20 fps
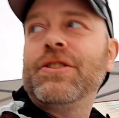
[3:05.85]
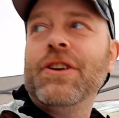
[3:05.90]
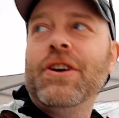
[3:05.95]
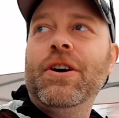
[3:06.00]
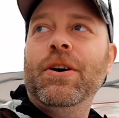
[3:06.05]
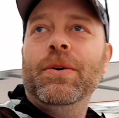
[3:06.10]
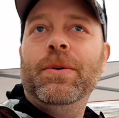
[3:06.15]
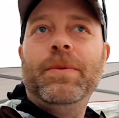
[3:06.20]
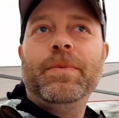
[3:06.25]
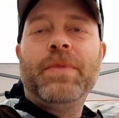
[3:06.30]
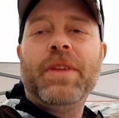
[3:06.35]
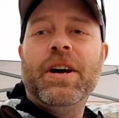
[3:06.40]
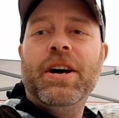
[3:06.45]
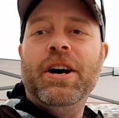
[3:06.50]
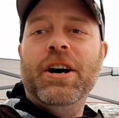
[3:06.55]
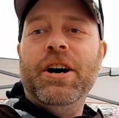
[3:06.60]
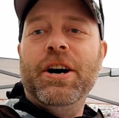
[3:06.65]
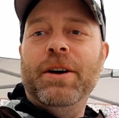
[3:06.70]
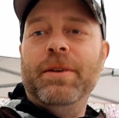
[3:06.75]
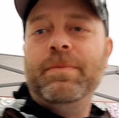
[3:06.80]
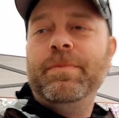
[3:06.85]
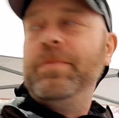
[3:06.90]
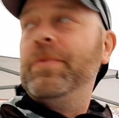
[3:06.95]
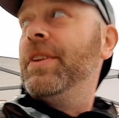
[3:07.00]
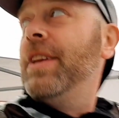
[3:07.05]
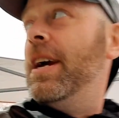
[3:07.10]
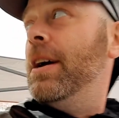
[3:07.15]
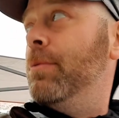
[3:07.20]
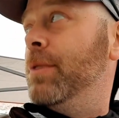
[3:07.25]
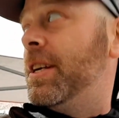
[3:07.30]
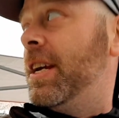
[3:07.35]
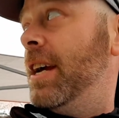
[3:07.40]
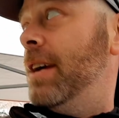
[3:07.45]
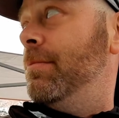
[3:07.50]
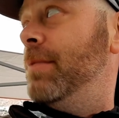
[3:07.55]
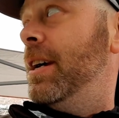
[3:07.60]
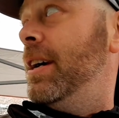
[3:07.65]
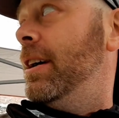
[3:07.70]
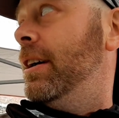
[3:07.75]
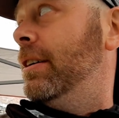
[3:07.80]
So, um, yeah, we
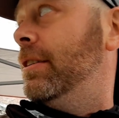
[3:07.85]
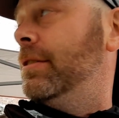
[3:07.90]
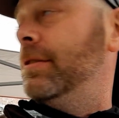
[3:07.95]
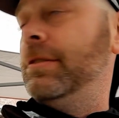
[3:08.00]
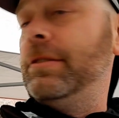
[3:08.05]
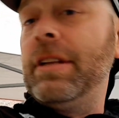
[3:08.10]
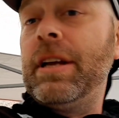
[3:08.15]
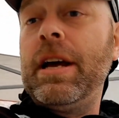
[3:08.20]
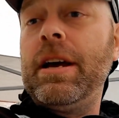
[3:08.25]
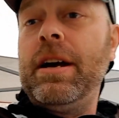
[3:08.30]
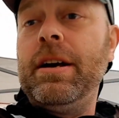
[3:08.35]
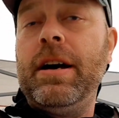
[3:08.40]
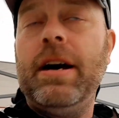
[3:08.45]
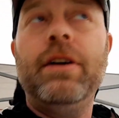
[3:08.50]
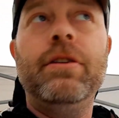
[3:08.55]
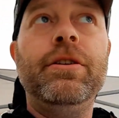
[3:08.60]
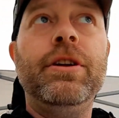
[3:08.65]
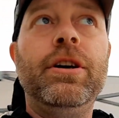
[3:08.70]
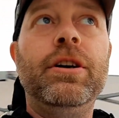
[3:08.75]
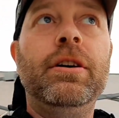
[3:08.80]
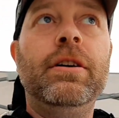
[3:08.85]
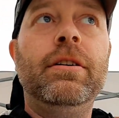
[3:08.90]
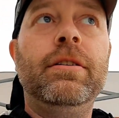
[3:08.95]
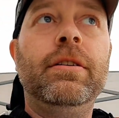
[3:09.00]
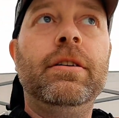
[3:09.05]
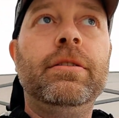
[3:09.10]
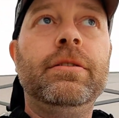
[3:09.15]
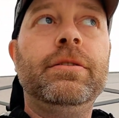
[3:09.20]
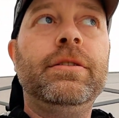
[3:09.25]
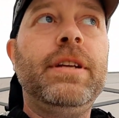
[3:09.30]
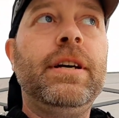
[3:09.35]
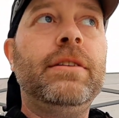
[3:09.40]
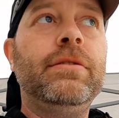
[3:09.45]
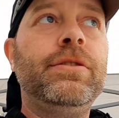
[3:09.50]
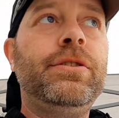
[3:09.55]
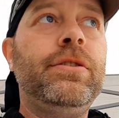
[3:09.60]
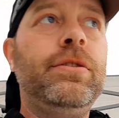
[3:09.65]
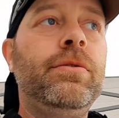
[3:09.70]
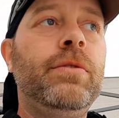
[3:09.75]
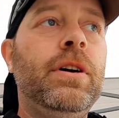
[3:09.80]
came down out of, down
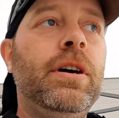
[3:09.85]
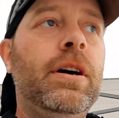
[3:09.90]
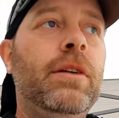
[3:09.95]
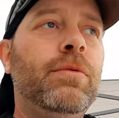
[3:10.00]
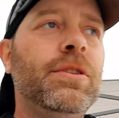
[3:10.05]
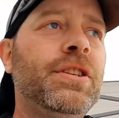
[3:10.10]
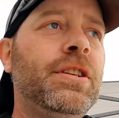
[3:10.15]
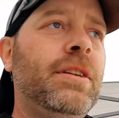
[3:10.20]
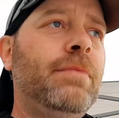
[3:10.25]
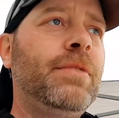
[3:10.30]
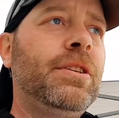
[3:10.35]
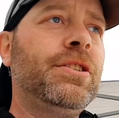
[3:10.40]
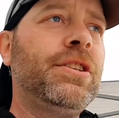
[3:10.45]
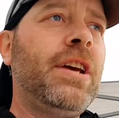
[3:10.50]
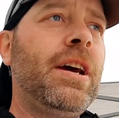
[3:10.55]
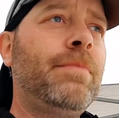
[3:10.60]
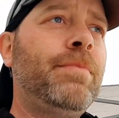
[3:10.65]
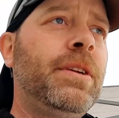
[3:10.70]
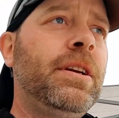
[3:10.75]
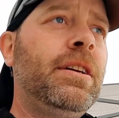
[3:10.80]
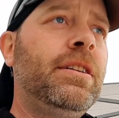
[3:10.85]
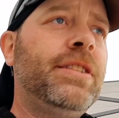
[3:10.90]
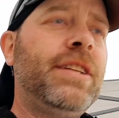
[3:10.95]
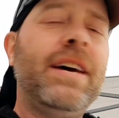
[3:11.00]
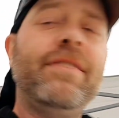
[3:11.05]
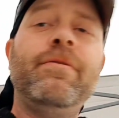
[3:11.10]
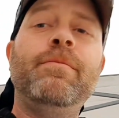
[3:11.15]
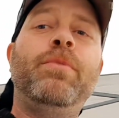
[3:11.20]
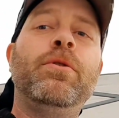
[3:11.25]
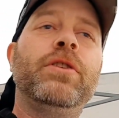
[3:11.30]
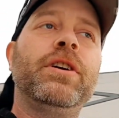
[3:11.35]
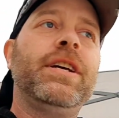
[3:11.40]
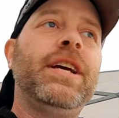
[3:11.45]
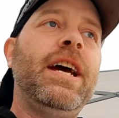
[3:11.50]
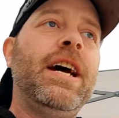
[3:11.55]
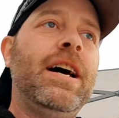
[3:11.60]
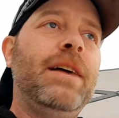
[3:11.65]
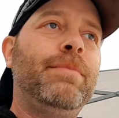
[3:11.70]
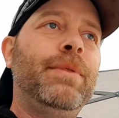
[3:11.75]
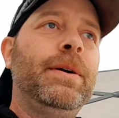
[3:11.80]
to, uh, what's the name of this gap again? Davenport
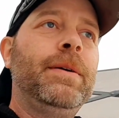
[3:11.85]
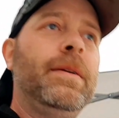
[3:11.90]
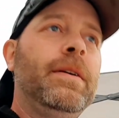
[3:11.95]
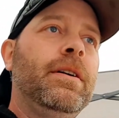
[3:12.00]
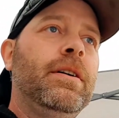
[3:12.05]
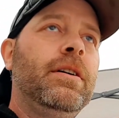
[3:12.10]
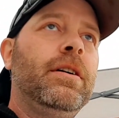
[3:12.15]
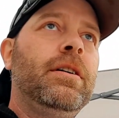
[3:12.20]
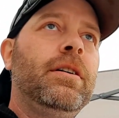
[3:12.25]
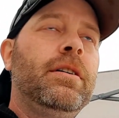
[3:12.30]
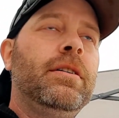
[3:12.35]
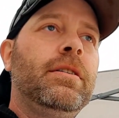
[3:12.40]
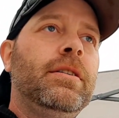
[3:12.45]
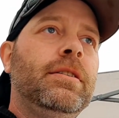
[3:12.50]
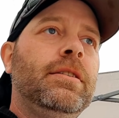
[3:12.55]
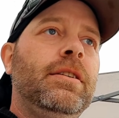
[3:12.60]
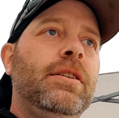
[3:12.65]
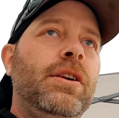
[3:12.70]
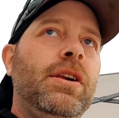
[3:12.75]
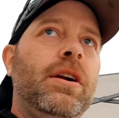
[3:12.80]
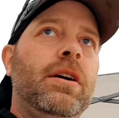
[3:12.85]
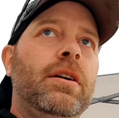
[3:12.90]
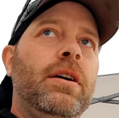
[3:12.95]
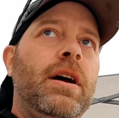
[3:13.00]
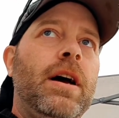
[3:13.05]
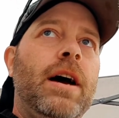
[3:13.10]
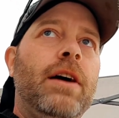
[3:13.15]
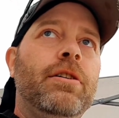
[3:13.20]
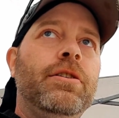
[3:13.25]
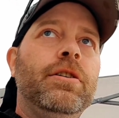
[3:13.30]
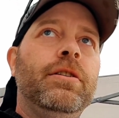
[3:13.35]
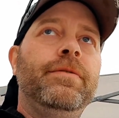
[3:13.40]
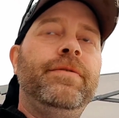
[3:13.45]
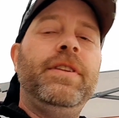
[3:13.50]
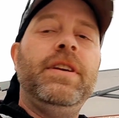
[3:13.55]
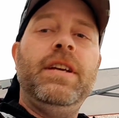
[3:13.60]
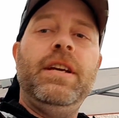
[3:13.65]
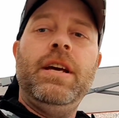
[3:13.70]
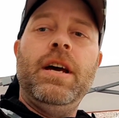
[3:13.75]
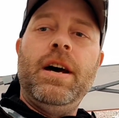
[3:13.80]
Gap. Out of
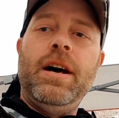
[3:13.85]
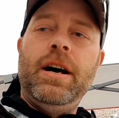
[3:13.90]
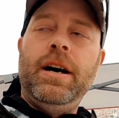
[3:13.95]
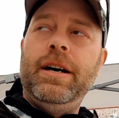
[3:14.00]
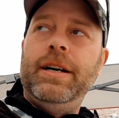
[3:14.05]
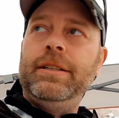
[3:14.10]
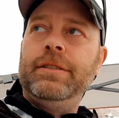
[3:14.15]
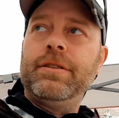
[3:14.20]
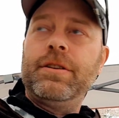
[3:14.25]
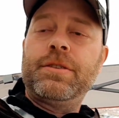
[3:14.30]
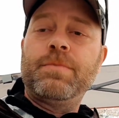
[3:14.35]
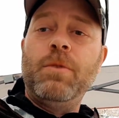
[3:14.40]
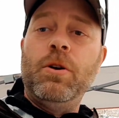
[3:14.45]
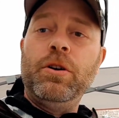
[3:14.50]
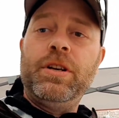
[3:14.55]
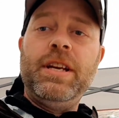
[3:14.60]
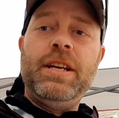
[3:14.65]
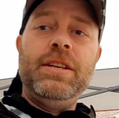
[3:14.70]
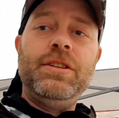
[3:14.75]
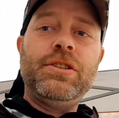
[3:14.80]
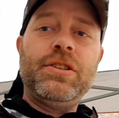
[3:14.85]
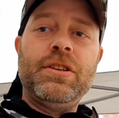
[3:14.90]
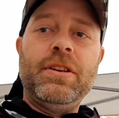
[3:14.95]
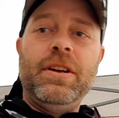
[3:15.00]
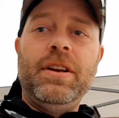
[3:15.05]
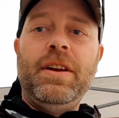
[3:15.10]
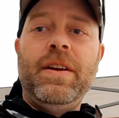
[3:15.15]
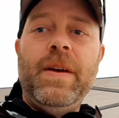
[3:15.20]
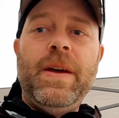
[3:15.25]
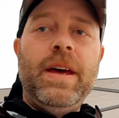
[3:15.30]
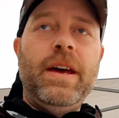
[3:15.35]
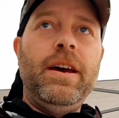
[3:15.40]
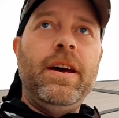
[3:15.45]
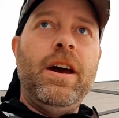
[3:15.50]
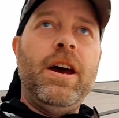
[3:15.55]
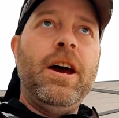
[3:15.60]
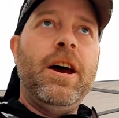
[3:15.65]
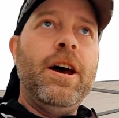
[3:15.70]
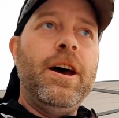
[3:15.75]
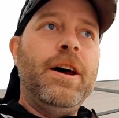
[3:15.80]
the uh, Smokies.
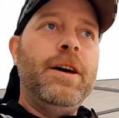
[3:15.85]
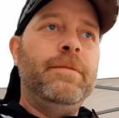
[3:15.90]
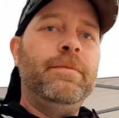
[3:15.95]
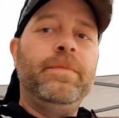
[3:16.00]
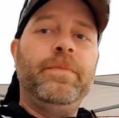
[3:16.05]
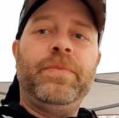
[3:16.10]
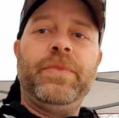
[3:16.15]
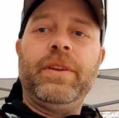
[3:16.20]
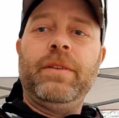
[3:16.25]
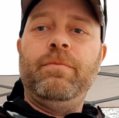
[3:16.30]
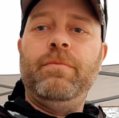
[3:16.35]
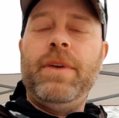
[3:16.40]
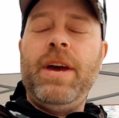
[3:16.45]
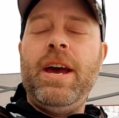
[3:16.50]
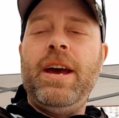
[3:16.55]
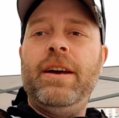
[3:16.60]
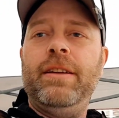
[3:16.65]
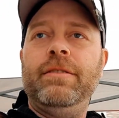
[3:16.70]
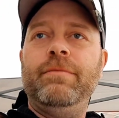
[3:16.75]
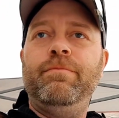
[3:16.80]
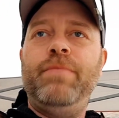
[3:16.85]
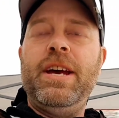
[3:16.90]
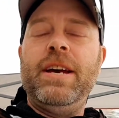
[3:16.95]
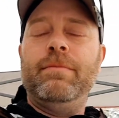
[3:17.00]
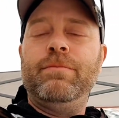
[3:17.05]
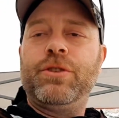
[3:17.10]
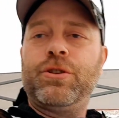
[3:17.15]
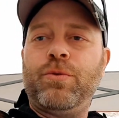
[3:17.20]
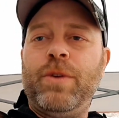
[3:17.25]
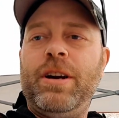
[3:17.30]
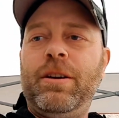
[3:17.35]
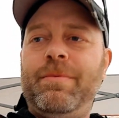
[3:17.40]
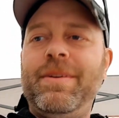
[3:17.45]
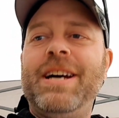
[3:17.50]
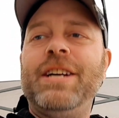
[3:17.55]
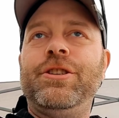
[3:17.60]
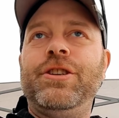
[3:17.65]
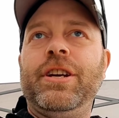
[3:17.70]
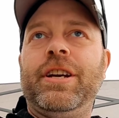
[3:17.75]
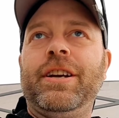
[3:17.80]
And man, bam, trail
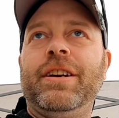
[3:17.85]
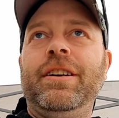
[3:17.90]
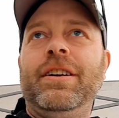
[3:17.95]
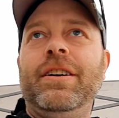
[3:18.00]
magic.